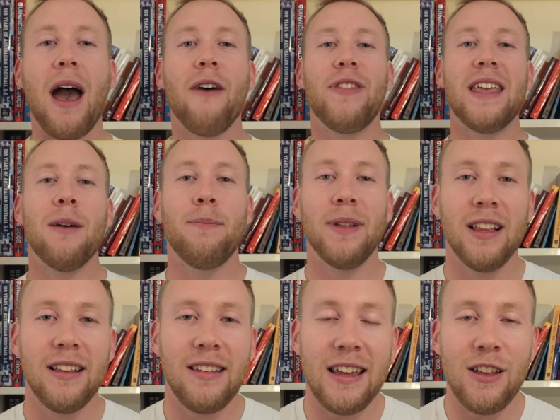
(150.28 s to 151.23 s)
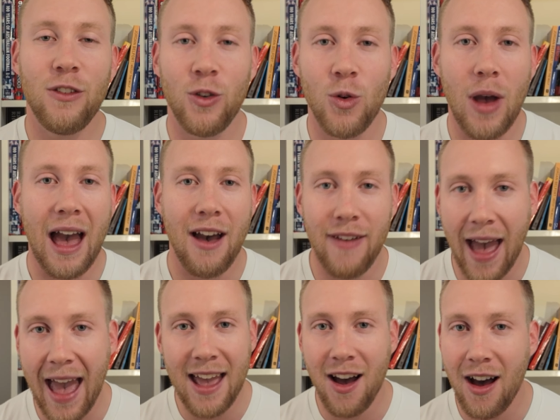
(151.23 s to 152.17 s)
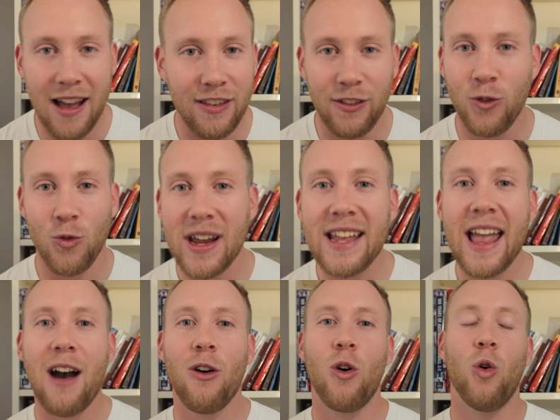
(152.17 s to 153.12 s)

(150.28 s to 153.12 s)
have the ability to have AI screen our